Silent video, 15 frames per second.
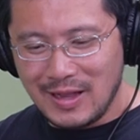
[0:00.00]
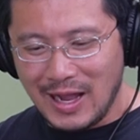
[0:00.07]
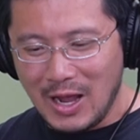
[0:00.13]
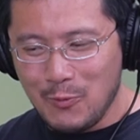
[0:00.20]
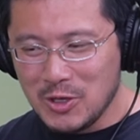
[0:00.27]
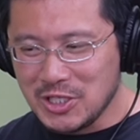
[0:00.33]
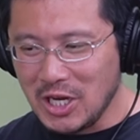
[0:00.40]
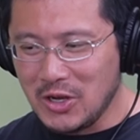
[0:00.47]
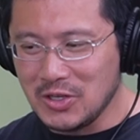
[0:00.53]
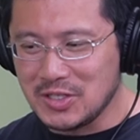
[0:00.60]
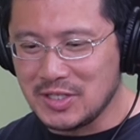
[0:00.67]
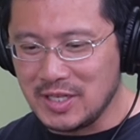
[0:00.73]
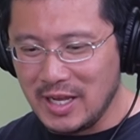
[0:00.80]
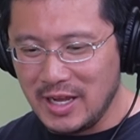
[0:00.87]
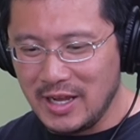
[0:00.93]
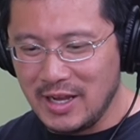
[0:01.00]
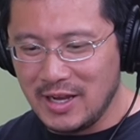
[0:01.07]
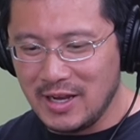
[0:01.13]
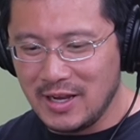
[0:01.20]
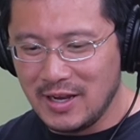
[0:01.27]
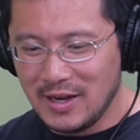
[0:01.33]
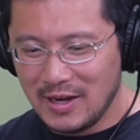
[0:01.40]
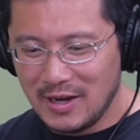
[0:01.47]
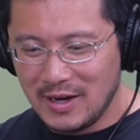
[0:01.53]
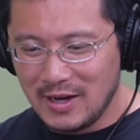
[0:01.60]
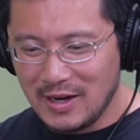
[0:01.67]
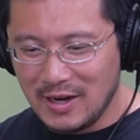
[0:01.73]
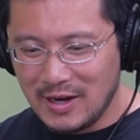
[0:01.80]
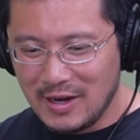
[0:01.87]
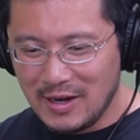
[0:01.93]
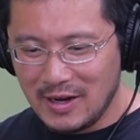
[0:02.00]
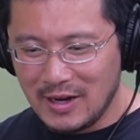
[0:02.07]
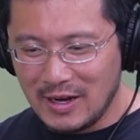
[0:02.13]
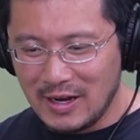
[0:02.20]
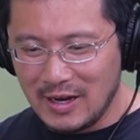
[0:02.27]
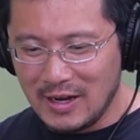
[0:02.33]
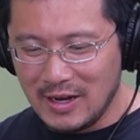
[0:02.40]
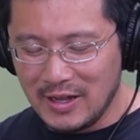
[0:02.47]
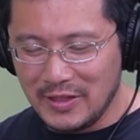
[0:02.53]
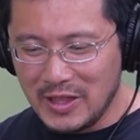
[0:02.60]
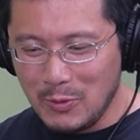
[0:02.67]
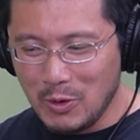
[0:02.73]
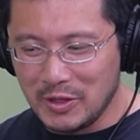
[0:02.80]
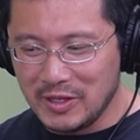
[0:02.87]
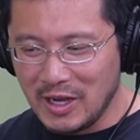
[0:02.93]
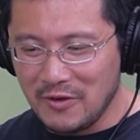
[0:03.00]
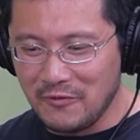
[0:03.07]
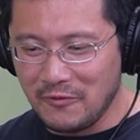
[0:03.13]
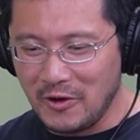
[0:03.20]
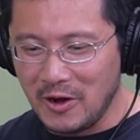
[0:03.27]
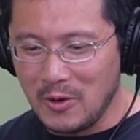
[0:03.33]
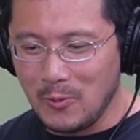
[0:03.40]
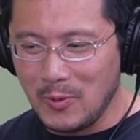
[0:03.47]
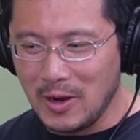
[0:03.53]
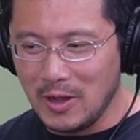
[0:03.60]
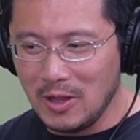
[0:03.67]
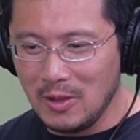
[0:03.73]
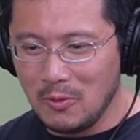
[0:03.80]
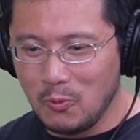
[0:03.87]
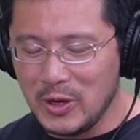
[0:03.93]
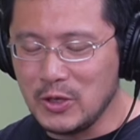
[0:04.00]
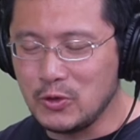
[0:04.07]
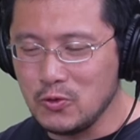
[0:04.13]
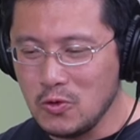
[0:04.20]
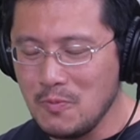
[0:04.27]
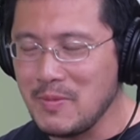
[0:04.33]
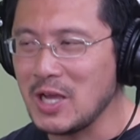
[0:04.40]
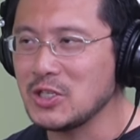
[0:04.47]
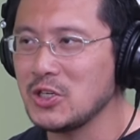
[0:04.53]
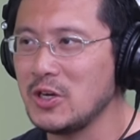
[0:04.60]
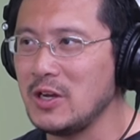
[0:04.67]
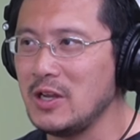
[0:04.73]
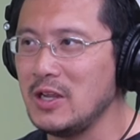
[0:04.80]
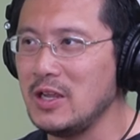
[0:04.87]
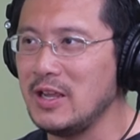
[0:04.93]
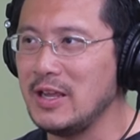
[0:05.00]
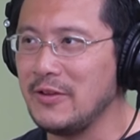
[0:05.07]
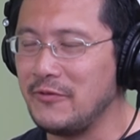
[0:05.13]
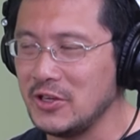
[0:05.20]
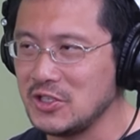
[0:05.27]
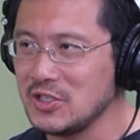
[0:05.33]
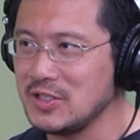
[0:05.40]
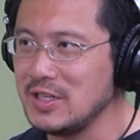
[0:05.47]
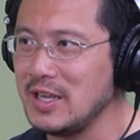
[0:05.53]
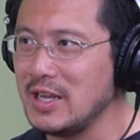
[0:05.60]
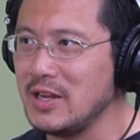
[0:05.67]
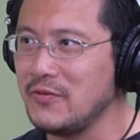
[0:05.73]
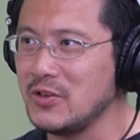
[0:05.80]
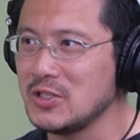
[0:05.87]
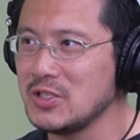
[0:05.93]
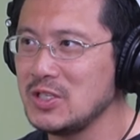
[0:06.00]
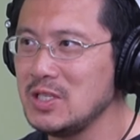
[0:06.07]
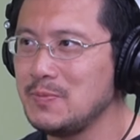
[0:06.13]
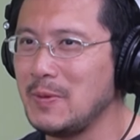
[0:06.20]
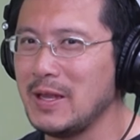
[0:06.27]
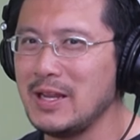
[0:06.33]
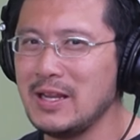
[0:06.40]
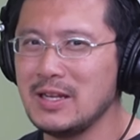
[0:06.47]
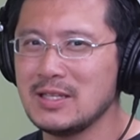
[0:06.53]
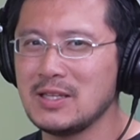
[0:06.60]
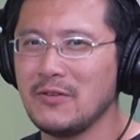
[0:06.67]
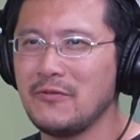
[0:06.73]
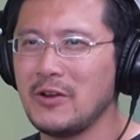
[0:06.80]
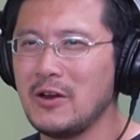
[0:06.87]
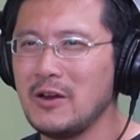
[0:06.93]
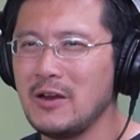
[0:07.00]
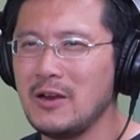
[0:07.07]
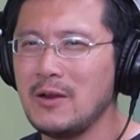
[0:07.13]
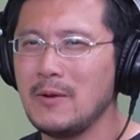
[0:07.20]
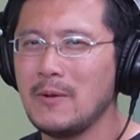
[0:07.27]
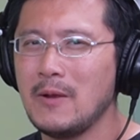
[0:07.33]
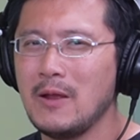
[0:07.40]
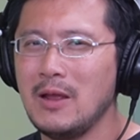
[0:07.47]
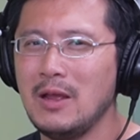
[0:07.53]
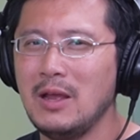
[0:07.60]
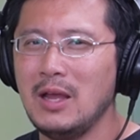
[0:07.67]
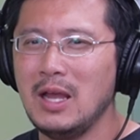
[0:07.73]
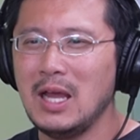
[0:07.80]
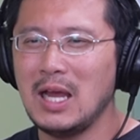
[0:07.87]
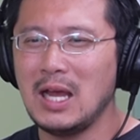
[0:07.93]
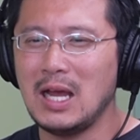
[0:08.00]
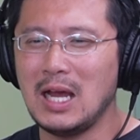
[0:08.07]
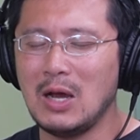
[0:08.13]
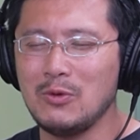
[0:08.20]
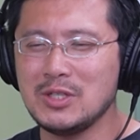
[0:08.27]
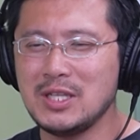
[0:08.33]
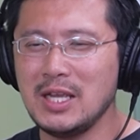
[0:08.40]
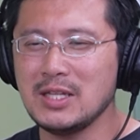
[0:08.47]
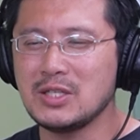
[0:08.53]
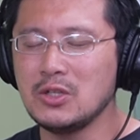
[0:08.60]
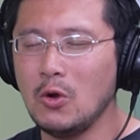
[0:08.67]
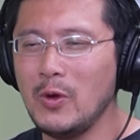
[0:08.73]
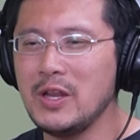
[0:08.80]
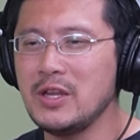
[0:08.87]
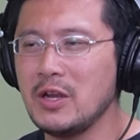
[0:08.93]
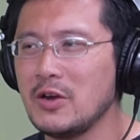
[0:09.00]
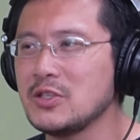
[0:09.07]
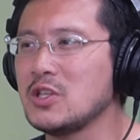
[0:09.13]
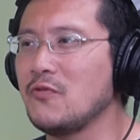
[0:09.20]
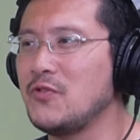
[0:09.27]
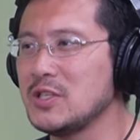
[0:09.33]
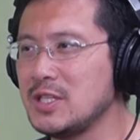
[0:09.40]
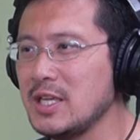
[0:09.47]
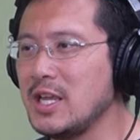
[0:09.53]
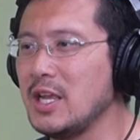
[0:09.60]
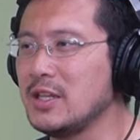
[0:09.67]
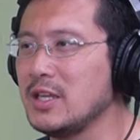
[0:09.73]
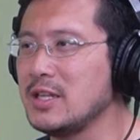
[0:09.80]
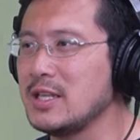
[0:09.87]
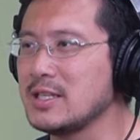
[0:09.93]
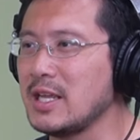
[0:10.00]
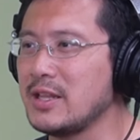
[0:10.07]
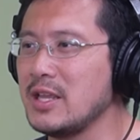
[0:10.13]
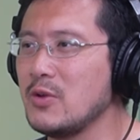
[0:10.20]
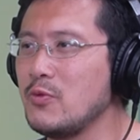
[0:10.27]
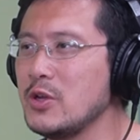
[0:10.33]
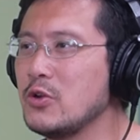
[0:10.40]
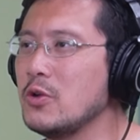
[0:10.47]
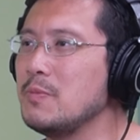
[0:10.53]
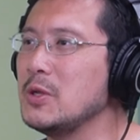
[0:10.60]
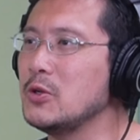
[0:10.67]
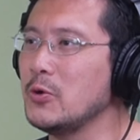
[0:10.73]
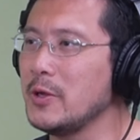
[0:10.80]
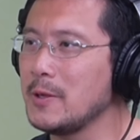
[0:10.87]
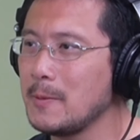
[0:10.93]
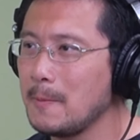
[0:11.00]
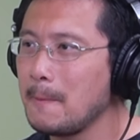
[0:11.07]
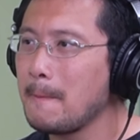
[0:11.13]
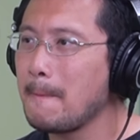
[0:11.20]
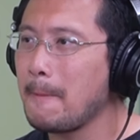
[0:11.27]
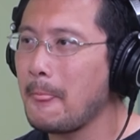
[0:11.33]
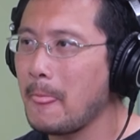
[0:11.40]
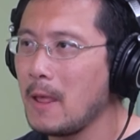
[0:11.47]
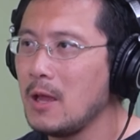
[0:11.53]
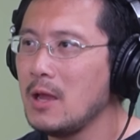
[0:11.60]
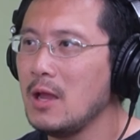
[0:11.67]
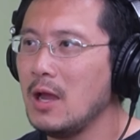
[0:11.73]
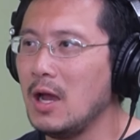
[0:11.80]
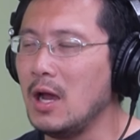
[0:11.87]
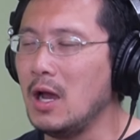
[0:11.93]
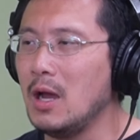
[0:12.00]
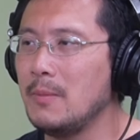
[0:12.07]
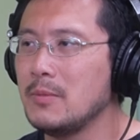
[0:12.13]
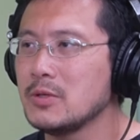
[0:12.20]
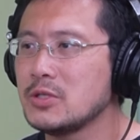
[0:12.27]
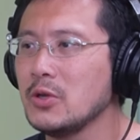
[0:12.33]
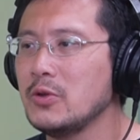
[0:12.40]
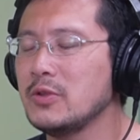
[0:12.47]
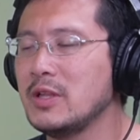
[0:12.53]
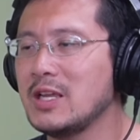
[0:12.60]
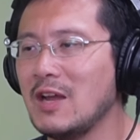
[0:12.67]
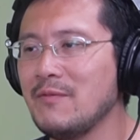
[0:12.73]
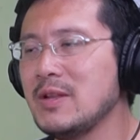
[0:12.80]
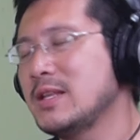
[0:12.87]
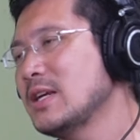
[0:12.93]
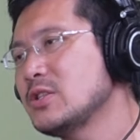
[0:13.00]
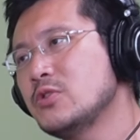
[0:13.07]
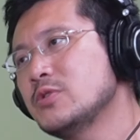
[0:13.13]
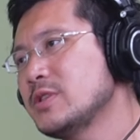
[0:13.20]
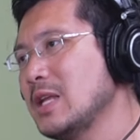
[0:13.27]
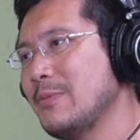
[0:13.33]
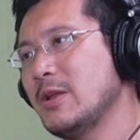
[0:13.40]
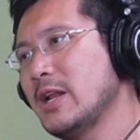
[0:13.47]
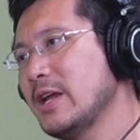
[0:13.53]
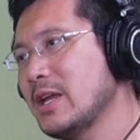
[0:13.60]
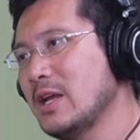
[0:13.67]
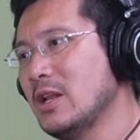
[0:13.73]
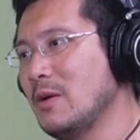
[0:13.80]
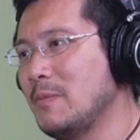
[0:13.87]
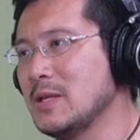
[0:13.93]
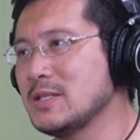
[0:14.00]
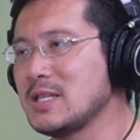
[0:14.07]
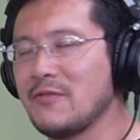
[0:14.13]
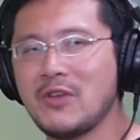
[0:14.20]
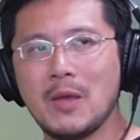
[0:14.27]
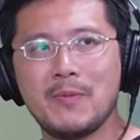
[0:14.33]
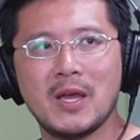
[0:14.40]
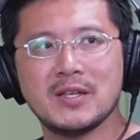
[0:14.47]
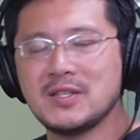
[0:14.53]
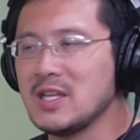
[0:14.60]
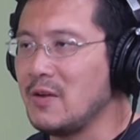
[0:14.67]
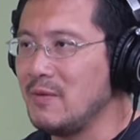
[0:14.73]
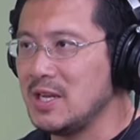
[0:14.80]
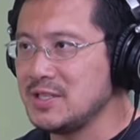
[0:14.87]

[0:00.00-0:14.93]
I wish I could say uh, they were done very well. We do measure efficiency and inefficiencies, but it is a very, I would say it's nowhere near as sophisticated as I think we could be doing. Um, so the government does use, I mean, like a lot of places have KPIs, the government has